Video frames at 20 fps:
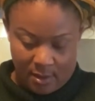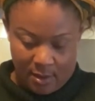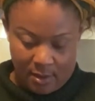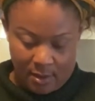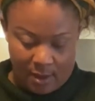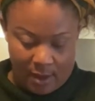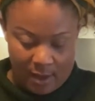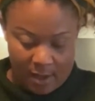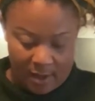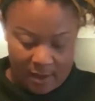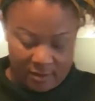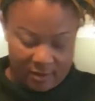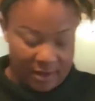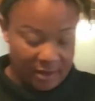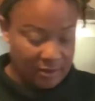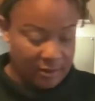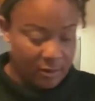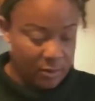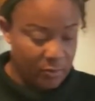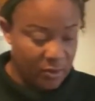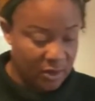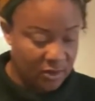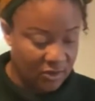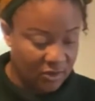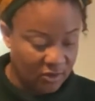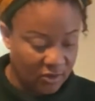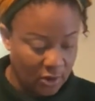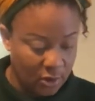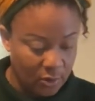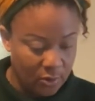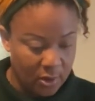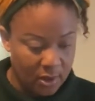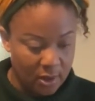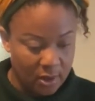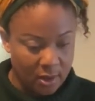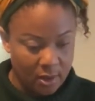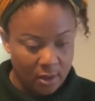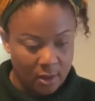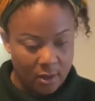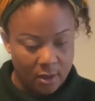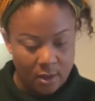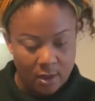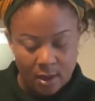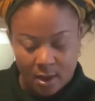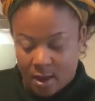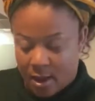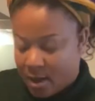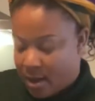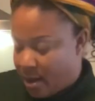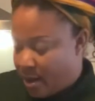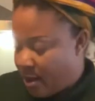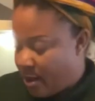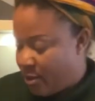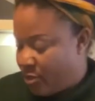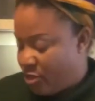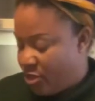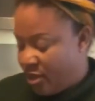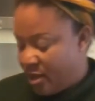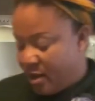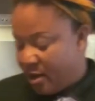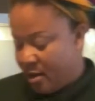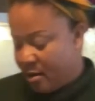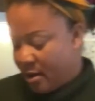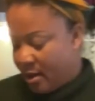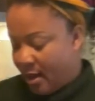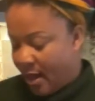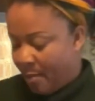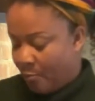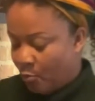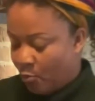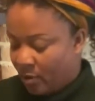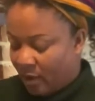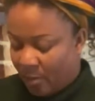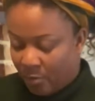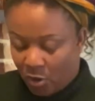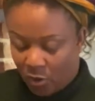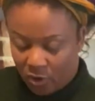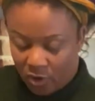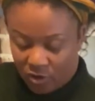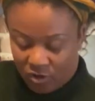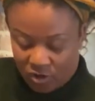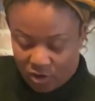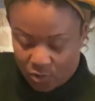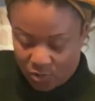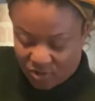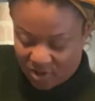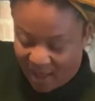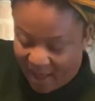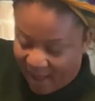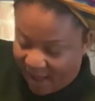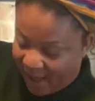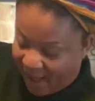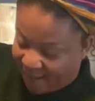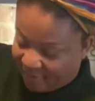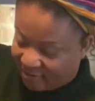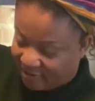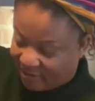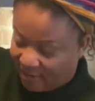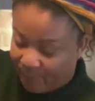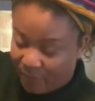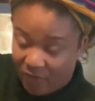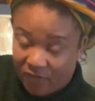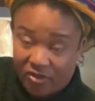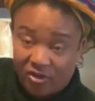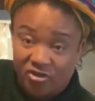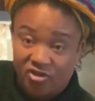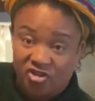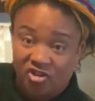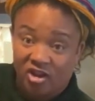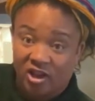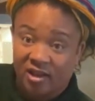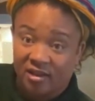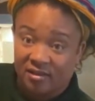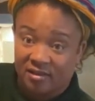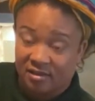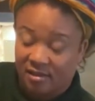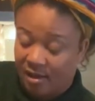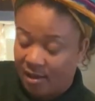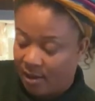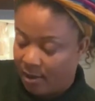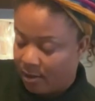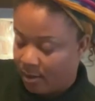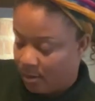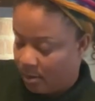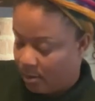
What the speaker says: Guys, that's going to be so good. And then what I'm going to do is add some of the chicken stock